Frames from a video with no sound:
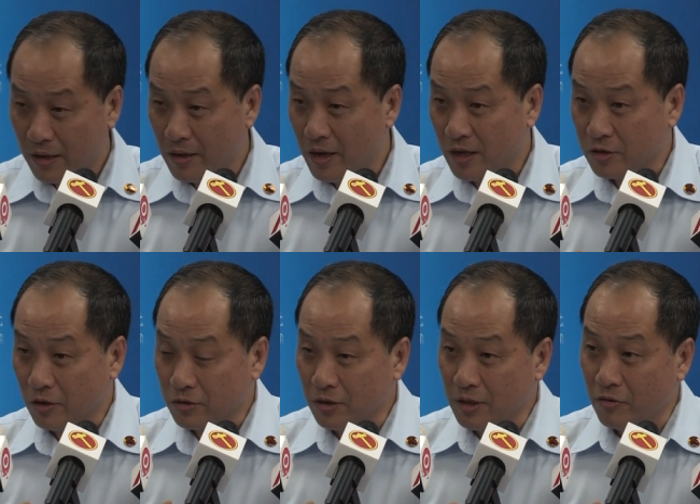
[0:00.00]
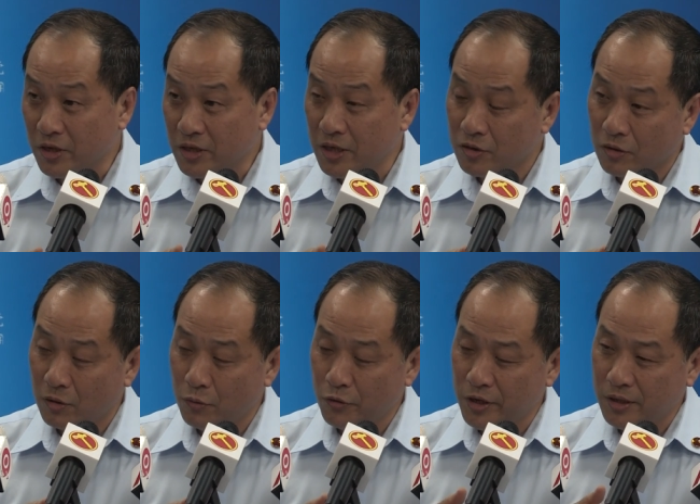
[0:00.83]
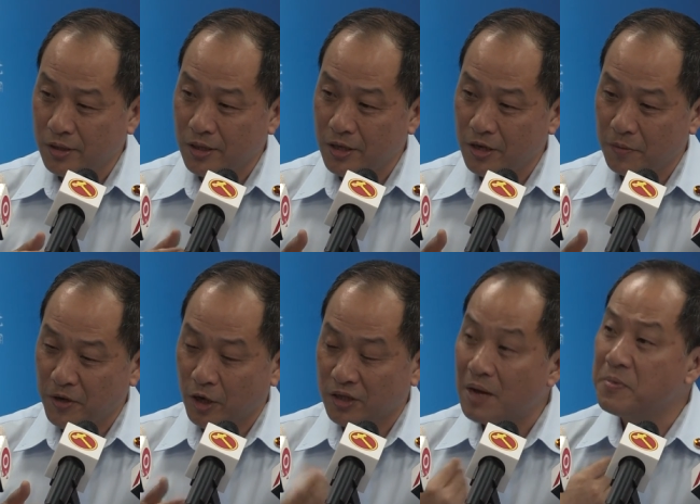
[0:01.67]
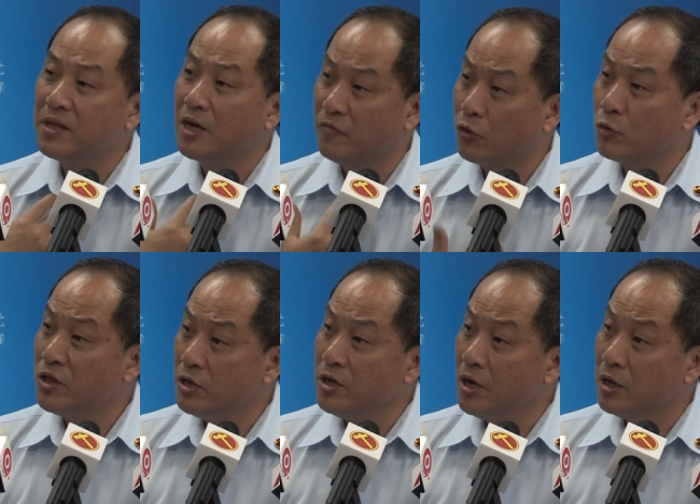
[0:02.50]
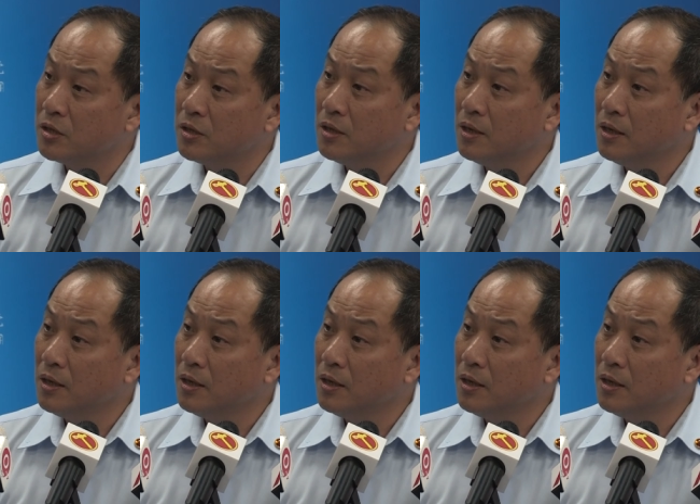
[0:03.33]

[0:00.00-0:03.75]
Yeah, so, so the question is always here because I've been there for 20 years.